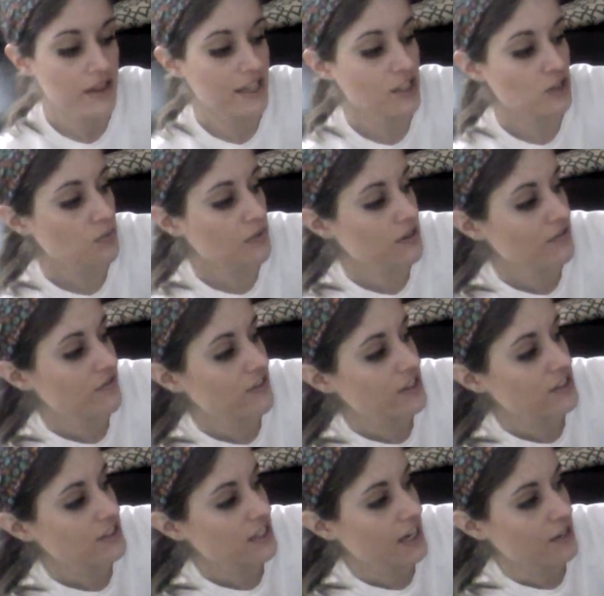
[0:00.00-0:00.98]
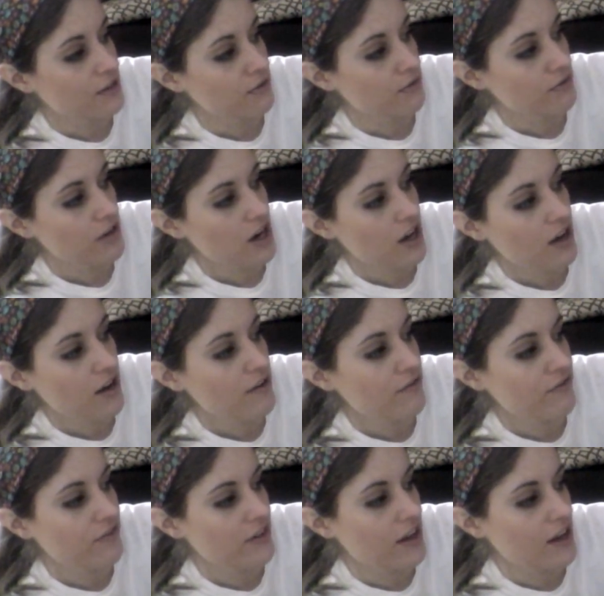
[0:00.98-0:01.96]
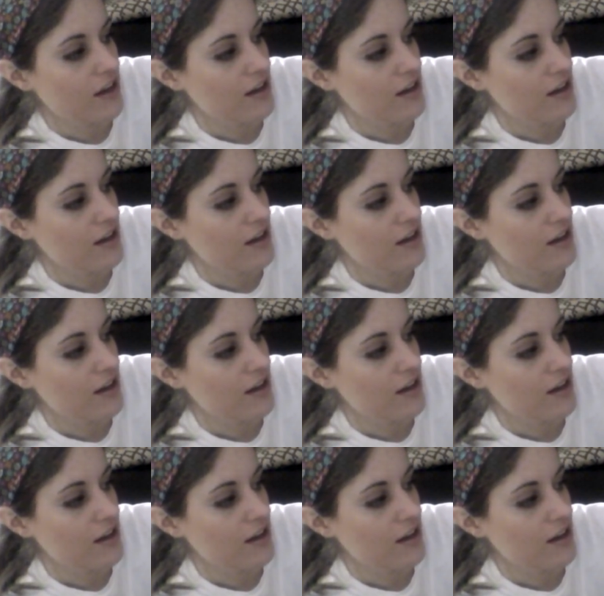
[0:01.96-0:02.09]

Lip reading: This one feels kind of rough.